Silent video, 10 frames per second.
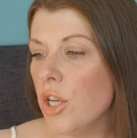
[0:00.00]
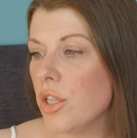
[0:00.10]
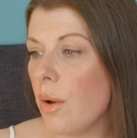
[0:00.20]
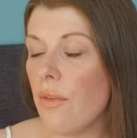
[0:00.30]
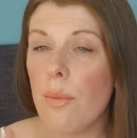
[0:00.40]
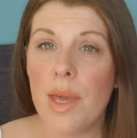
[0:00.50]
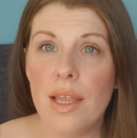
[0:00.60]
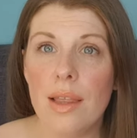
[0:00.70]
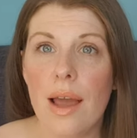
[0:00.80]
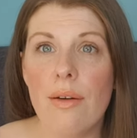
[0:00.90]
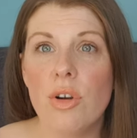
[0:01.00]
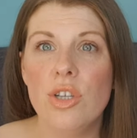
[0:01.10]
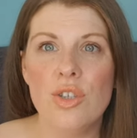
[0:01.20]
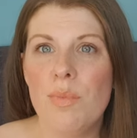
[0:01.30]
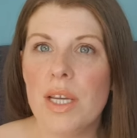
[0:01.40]
So if I'm in there, I
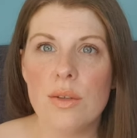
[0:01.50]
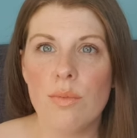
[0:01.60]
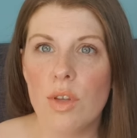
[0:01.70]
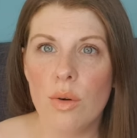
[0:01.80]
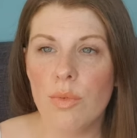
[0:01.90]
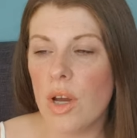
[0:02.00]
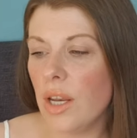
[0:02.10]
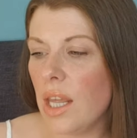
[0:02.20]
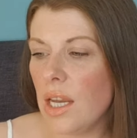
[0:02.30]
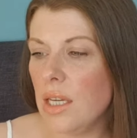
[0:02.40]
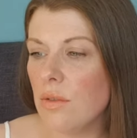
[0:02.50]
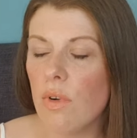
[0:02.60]
can just pick something up that I need